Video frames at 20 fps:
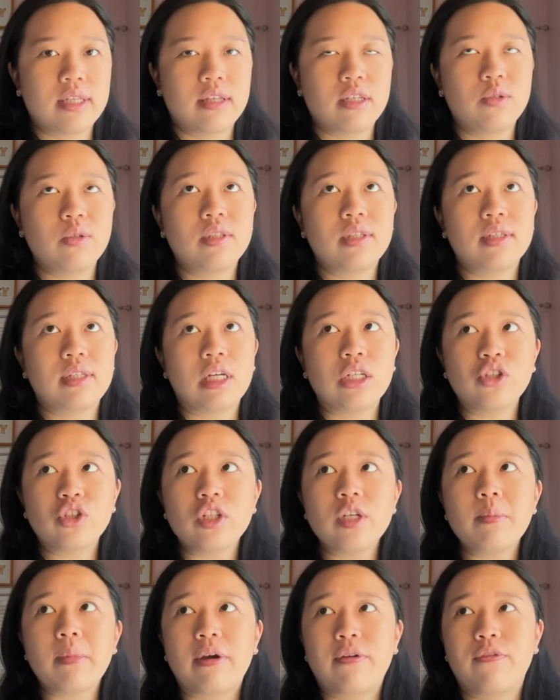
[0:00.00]
This was
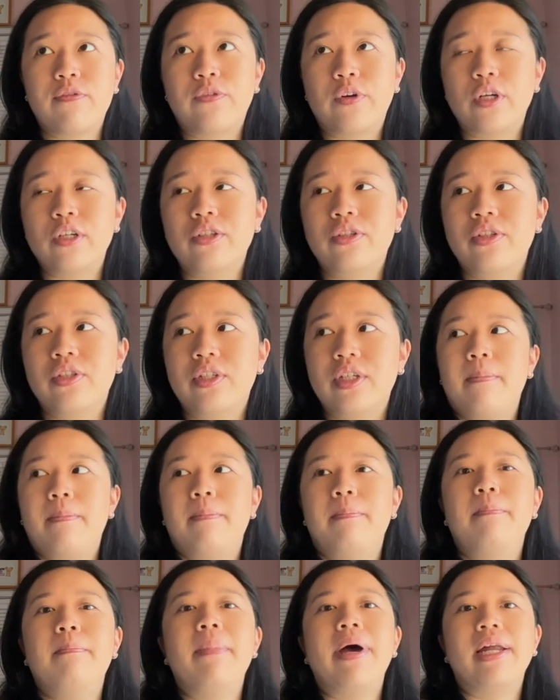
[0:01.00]
essentially my first
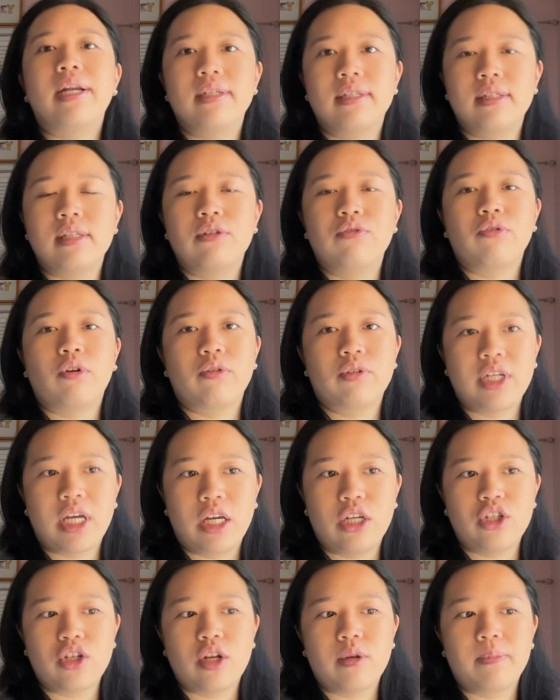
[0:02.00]
medicine
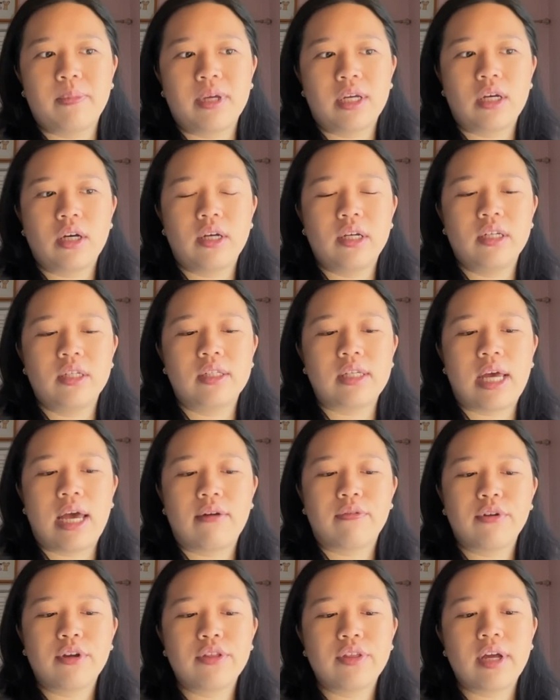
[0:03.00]
rotation because
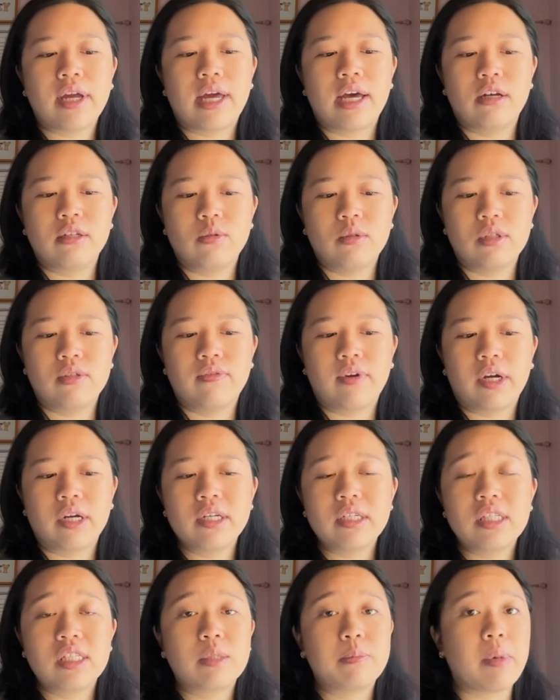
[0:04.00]
everything else was very
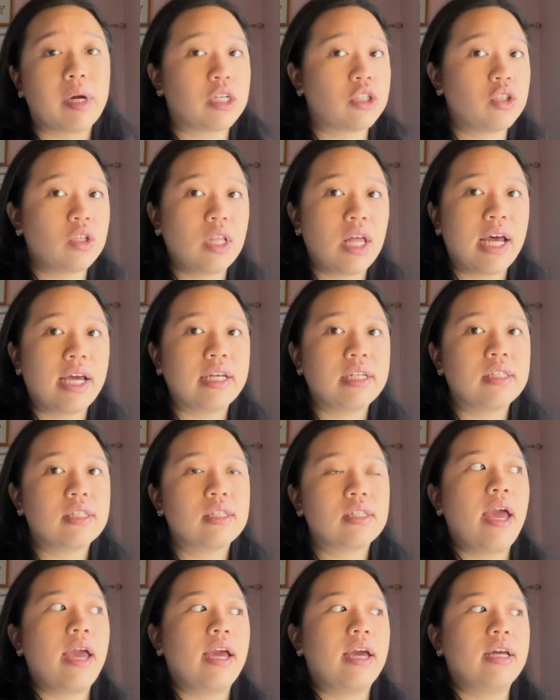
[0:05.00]

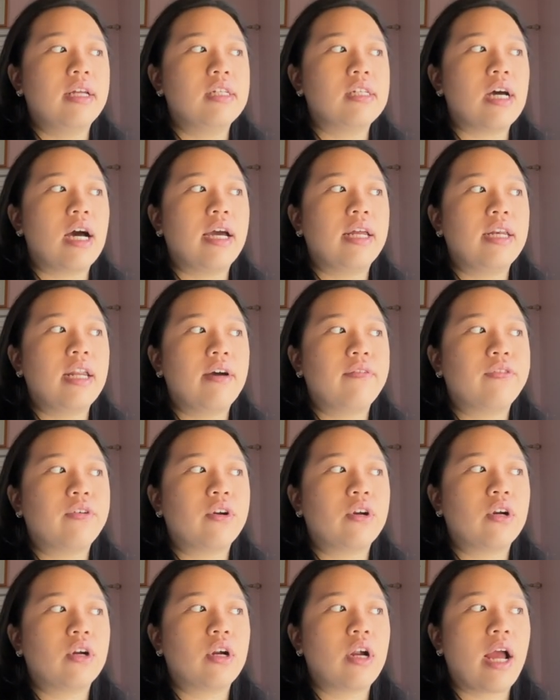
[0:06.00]
specialized and I
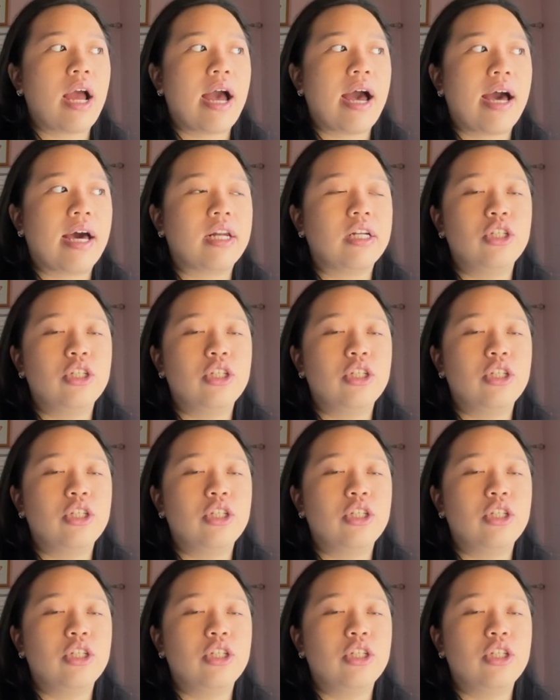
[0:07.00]
never had a